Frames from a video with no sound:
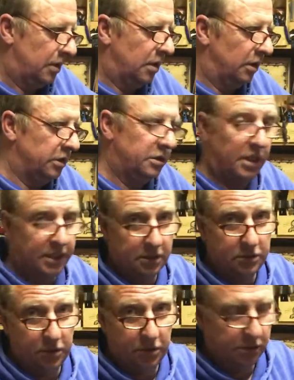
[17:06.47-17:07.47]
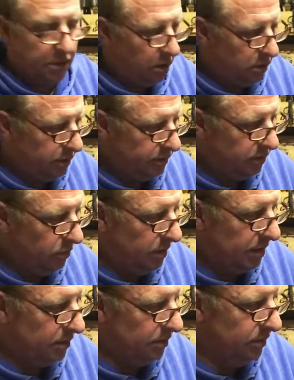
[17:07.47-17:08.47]
And you take a touring car out in the
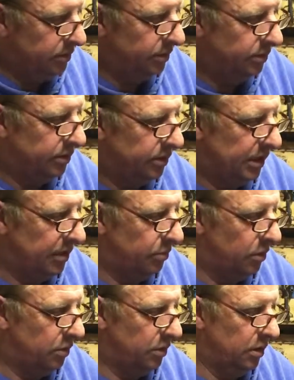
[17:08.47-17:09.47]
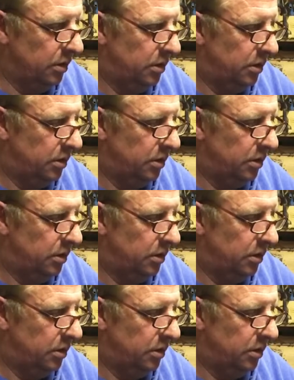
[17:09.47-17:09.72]
wet, use the same one.